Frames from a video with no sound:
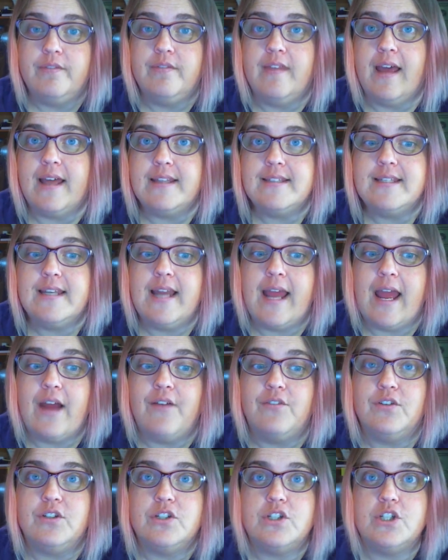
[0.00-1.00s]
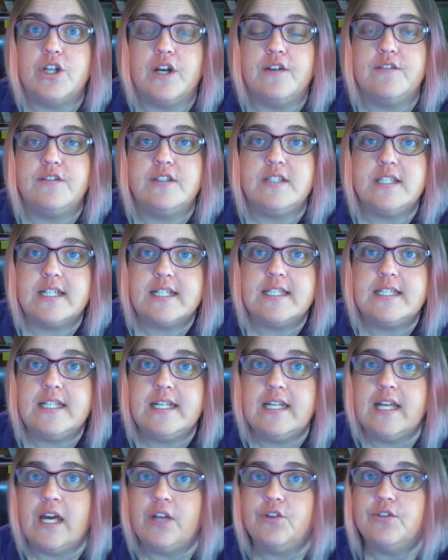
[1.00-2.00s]
that's an average of
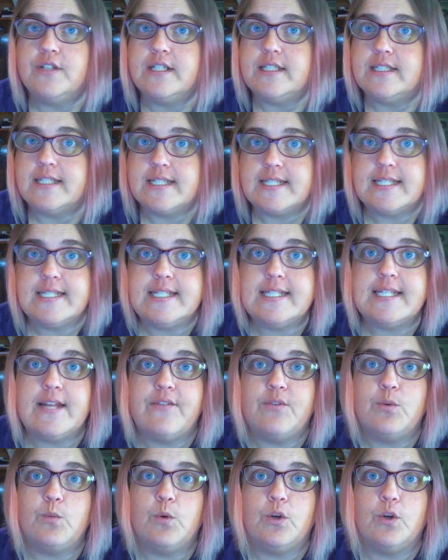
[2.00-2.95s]
1,667